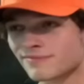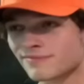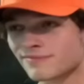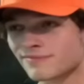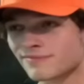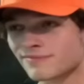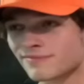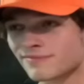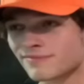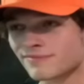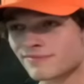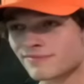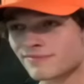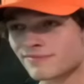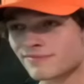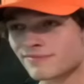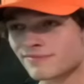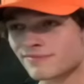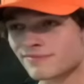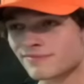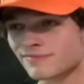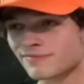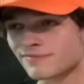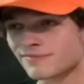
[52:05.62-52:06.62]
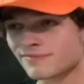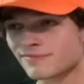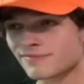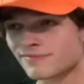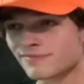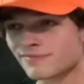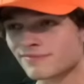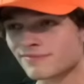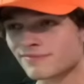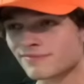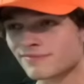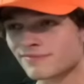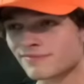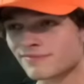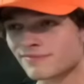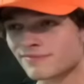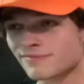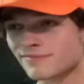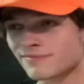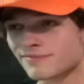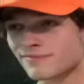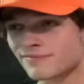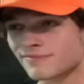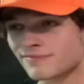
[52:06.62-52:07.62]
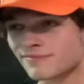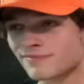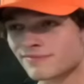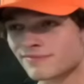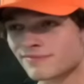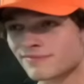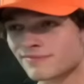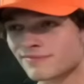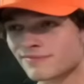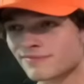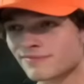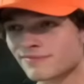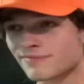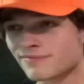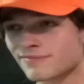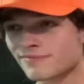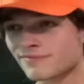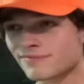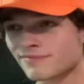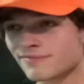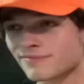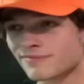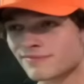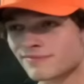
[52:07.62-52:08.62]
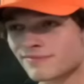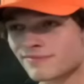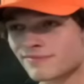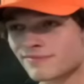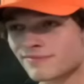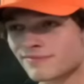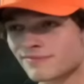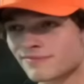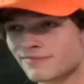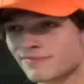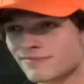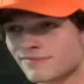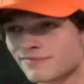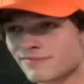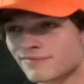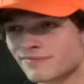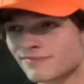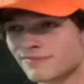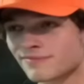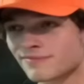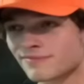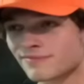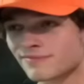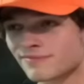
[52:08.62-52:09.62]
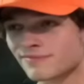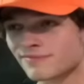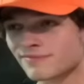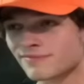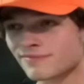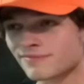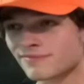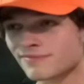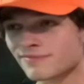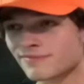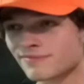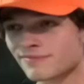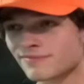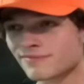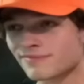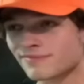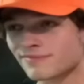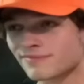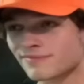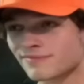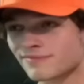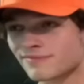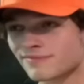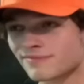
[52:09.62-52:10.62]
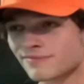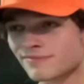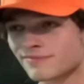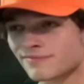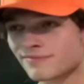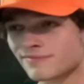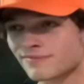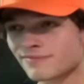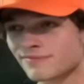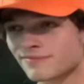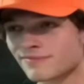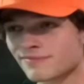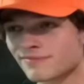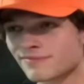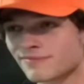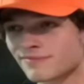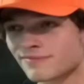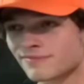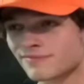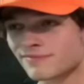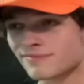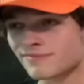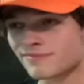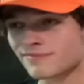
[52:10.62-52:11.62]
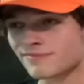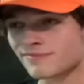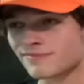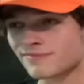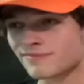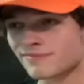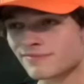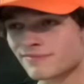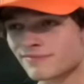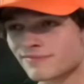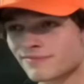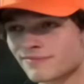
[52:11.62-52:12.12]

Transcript: No words are spoken by the person on screen.